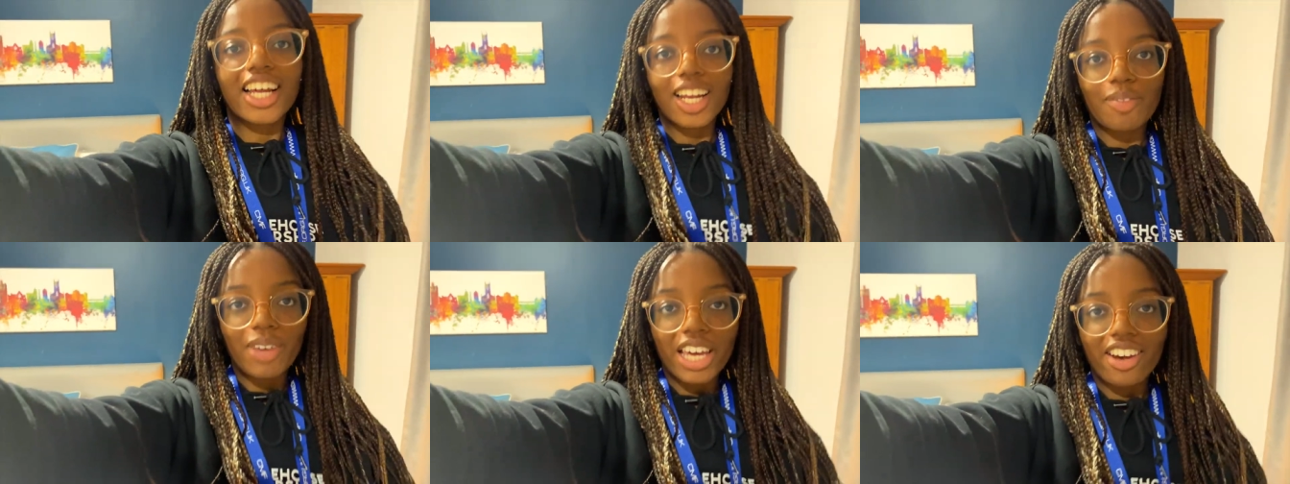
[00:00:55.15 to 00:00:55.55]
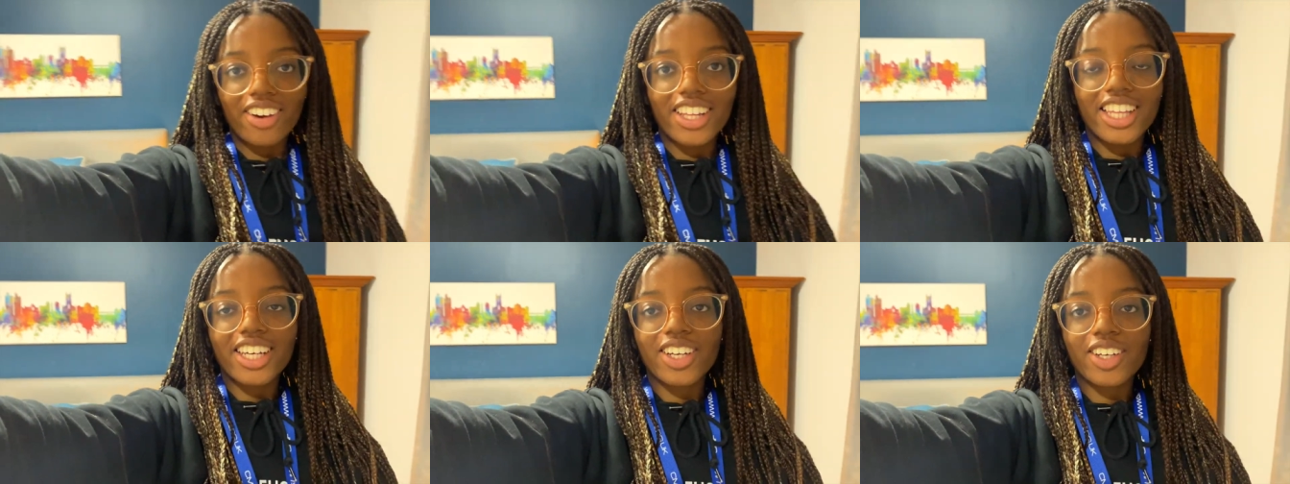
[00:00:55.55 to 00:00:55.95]
and I'm here
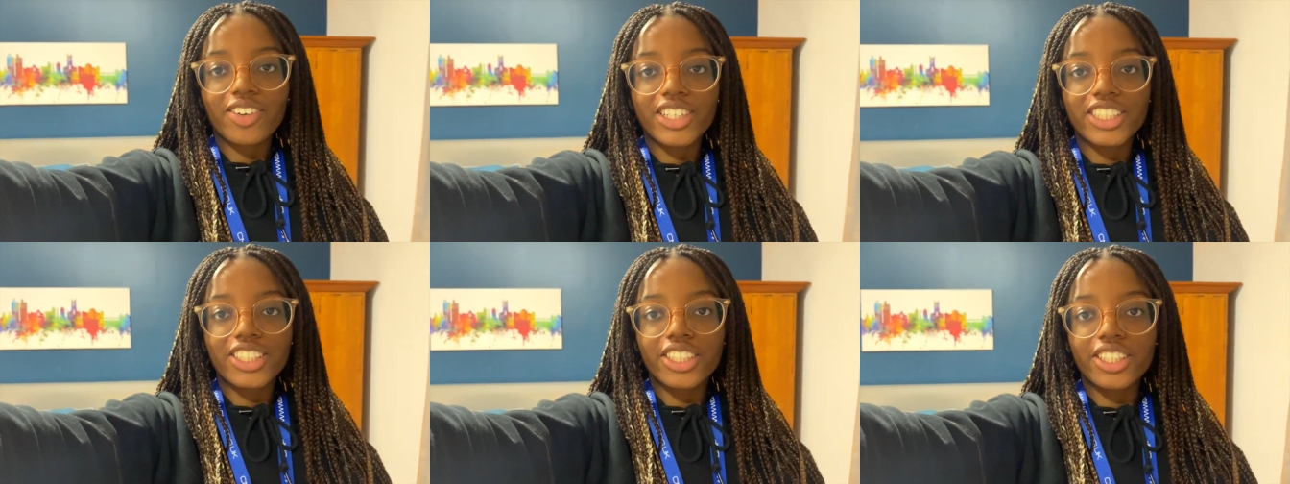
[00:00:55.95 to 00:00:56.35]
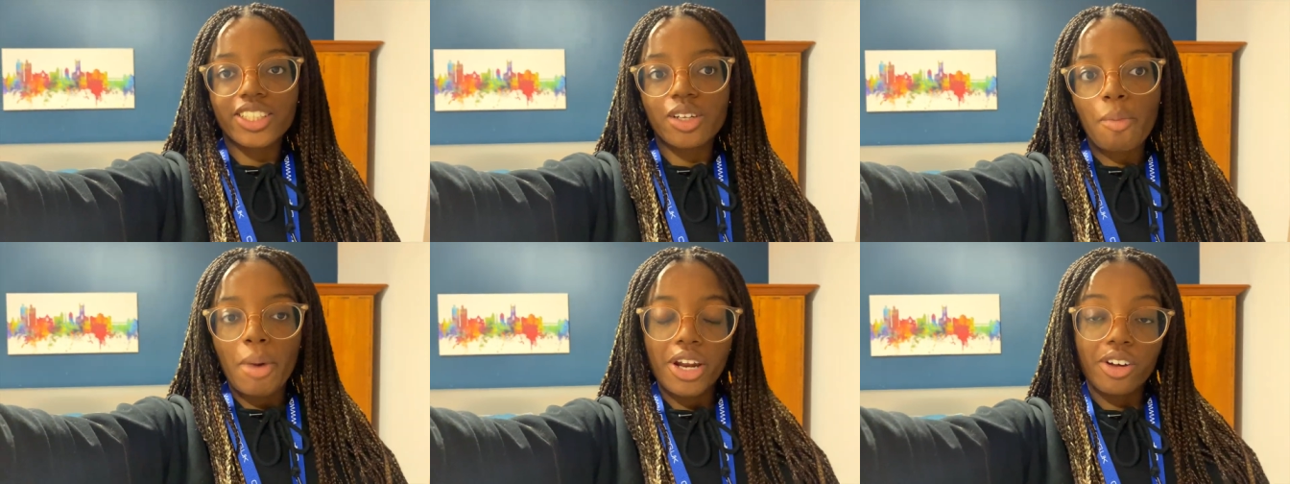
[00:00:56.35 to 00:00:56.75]
at the
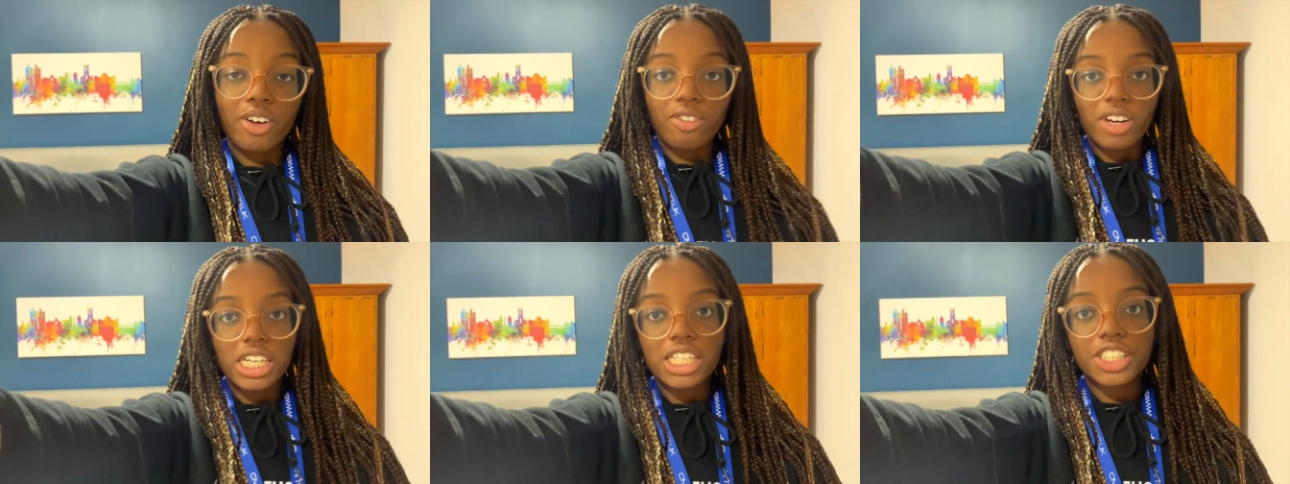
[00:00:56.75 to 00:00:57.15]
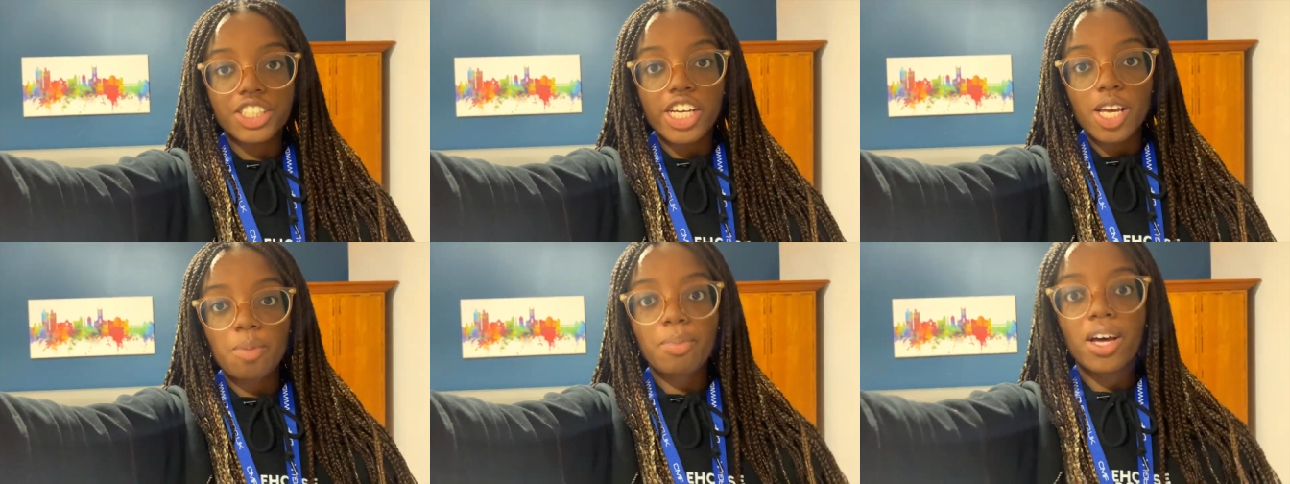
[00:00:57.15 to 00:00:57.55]
Christian Medical
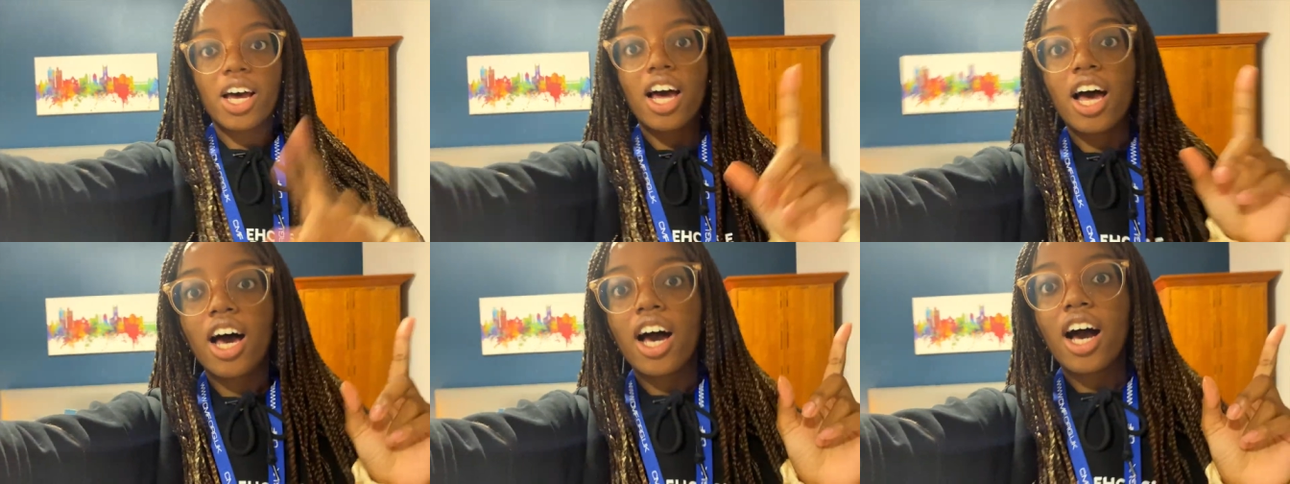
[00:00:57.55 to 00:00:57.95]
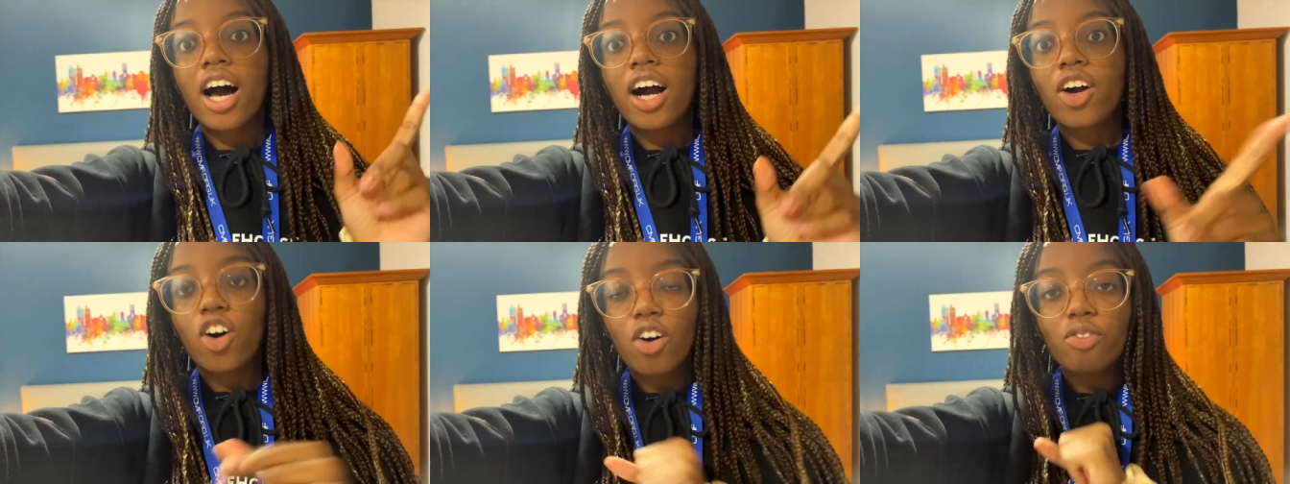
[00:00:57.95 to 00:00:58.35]
Fellowship
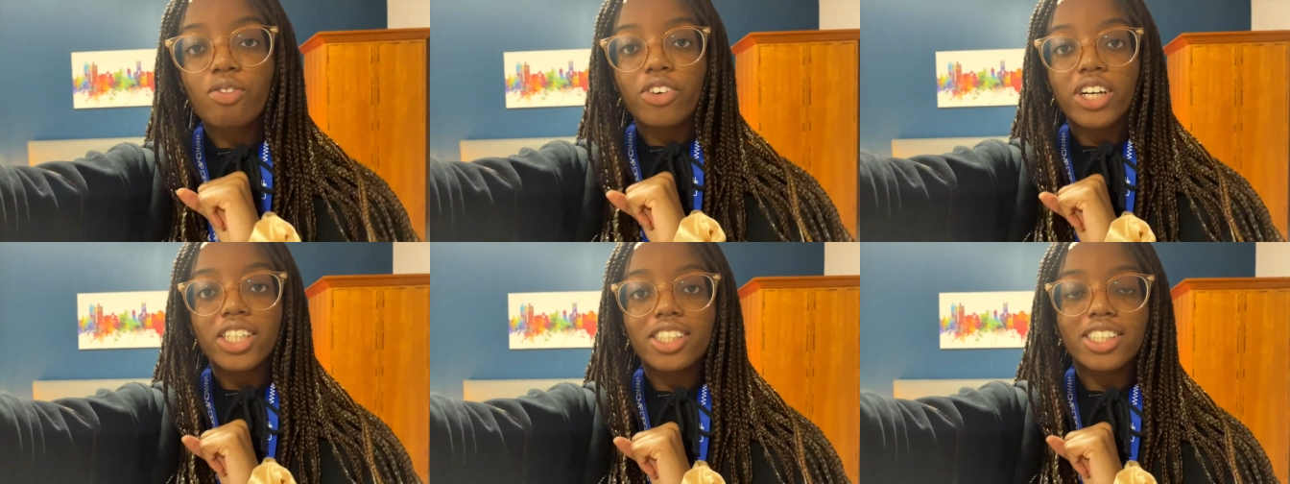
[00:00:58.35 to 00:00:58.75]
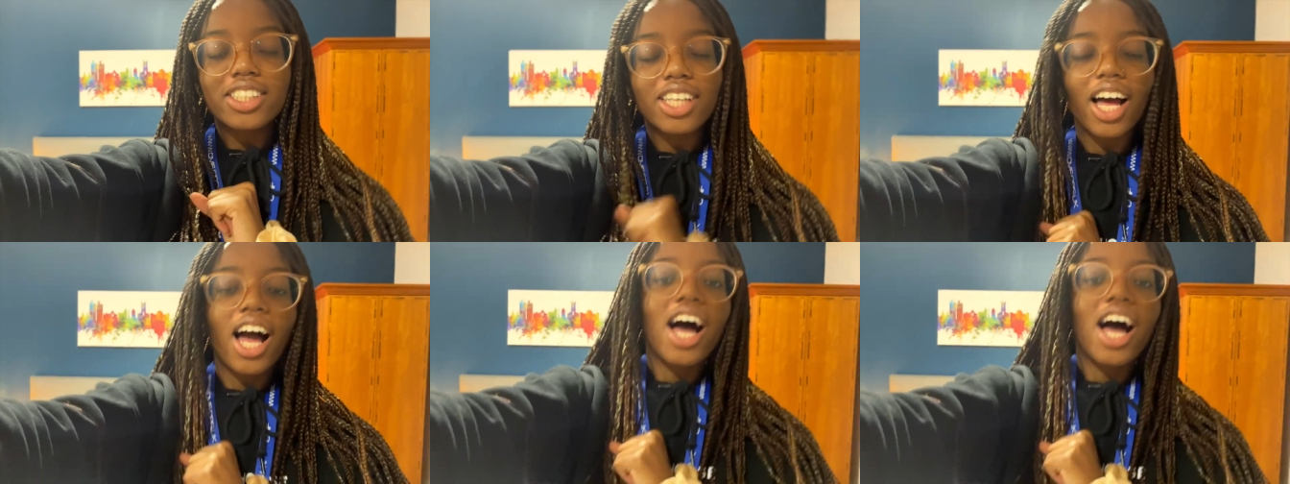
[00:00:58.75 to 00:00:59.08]
conference.